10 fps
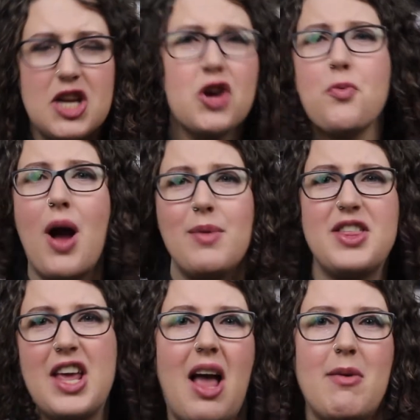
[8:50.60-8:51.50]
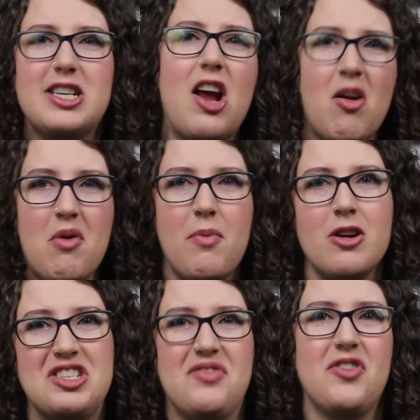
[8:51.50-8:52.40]
You probably think I'm a terrible
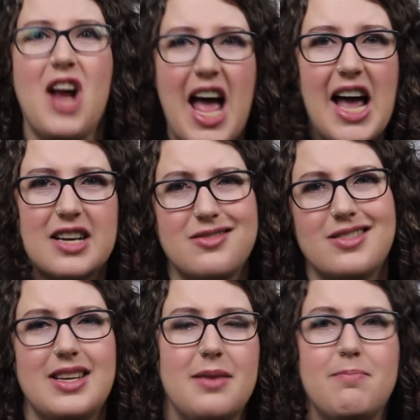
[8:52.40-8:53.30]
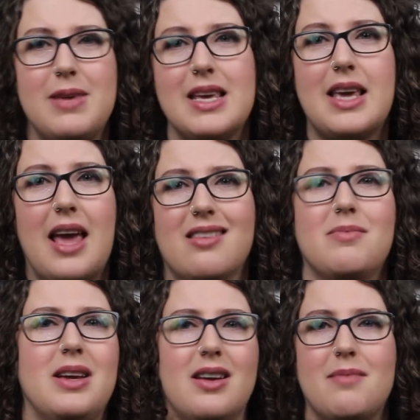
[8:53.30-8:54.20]
person for X. Or it's like being gay or
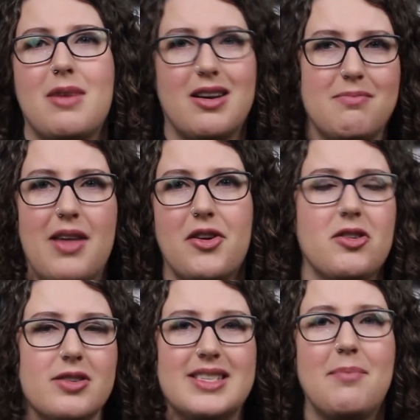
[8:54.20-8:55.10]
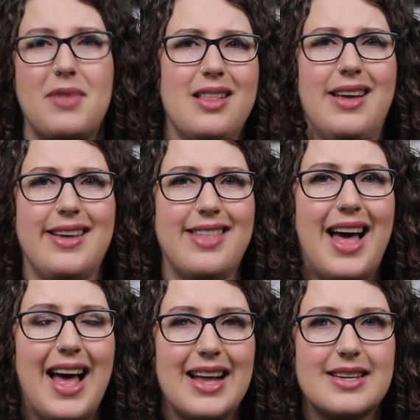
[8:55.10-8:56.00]
being an unmarried mother or something like
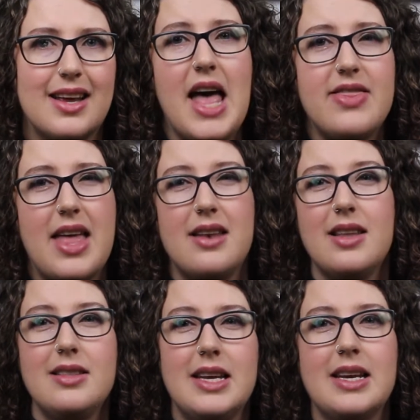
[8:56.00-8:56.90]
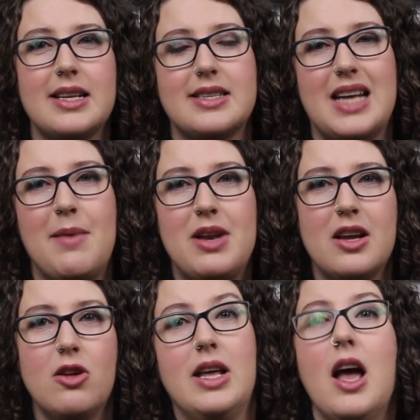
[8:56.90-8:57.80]
that. And then Lillian gets to come in
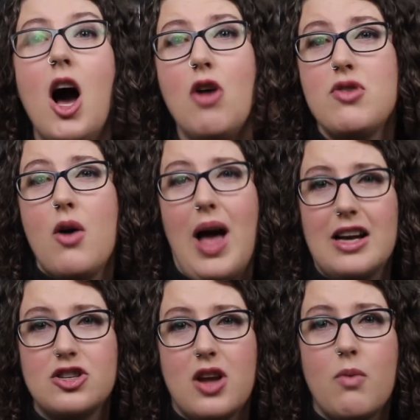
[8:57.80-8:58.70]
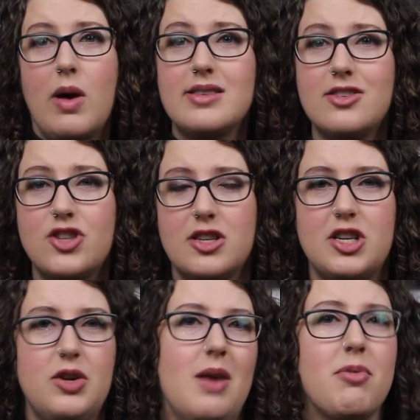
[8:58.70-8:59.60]
and go like, oh no, actually I wasn't
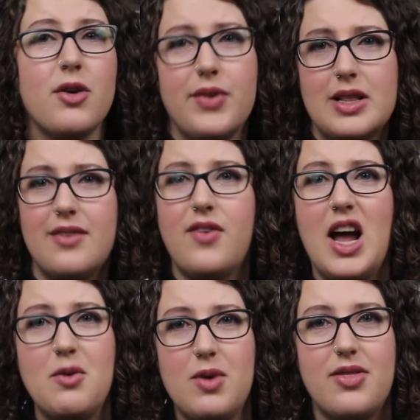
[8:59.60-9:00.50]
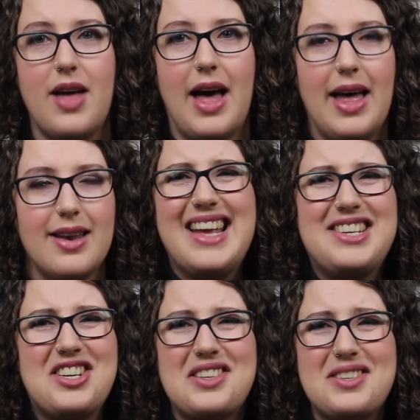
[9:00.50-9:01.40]
judging you. I'm perfectly fine with that.
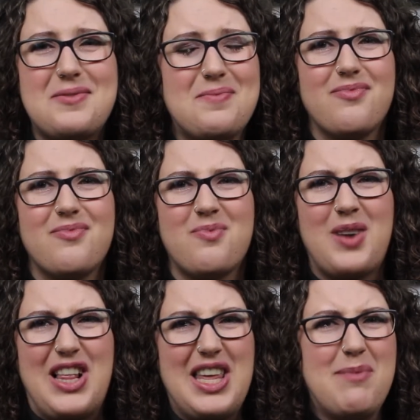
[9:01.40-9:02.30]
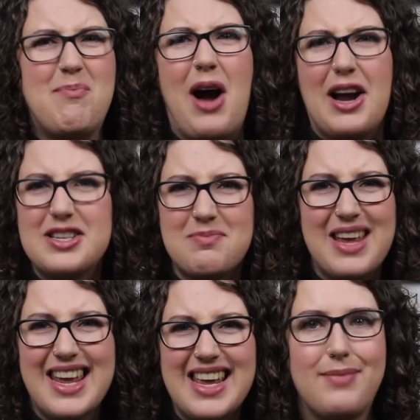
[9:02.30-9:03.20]
It just really bugged
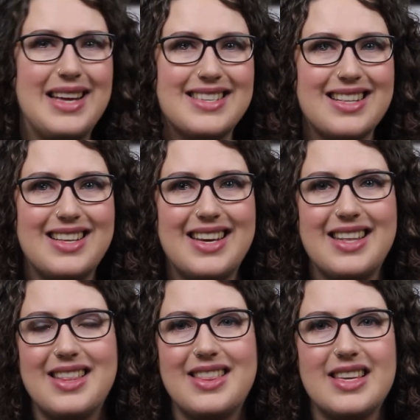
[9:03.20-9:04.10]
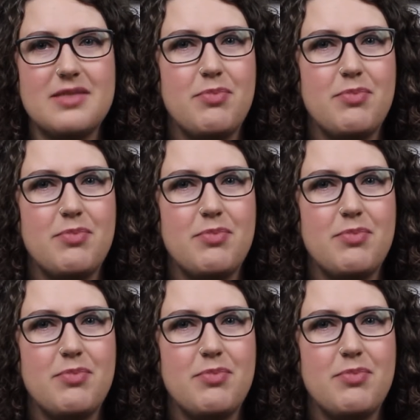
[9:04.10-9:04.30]
me. Basically, this